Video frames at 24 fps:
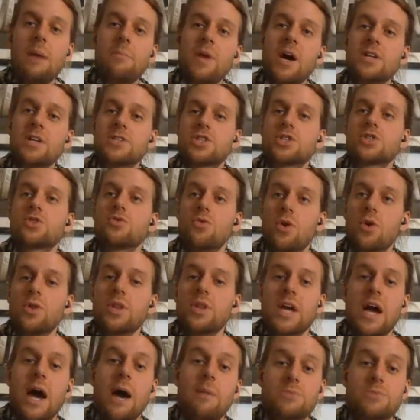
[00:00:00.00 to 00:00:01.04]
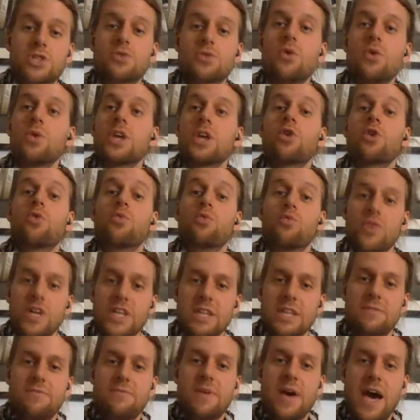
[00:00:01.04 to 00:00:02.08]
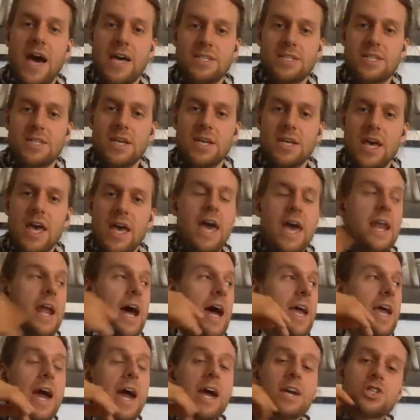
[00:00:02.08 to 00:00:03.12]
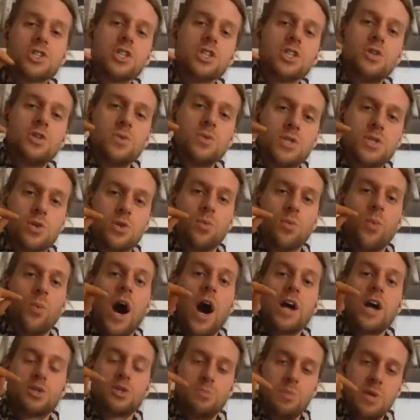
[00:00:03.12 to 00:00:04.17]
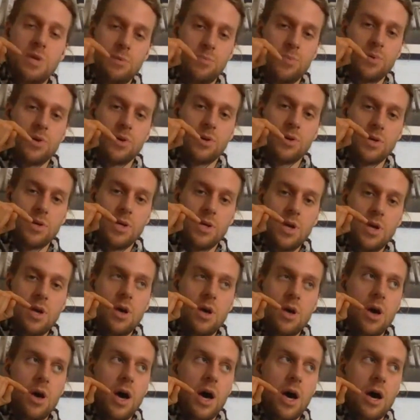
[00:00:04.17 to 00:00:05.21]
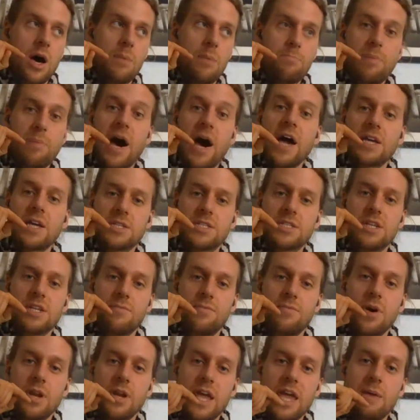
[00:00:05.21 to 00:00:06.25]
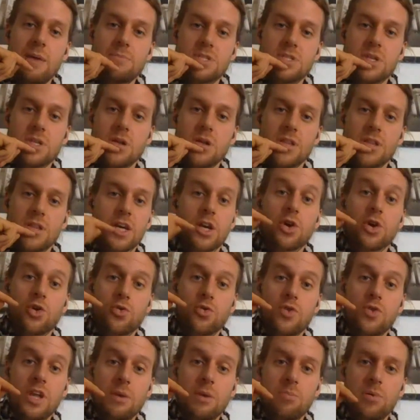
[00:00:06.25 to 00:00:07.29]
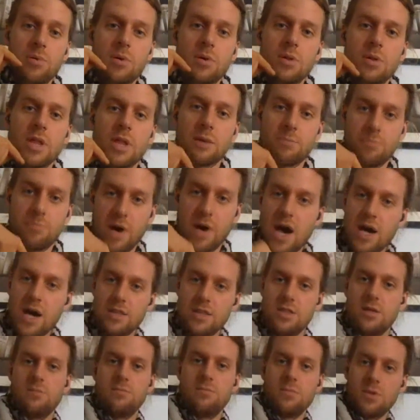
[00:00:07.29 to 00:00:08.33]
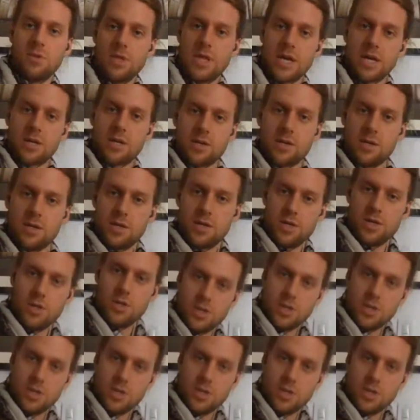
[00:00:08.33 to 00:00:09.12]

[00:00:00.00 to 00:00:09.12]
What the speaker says: I'm scrolling really fast. And I actually used to watch people buying stuff on Amazon like a creep, like behind them, like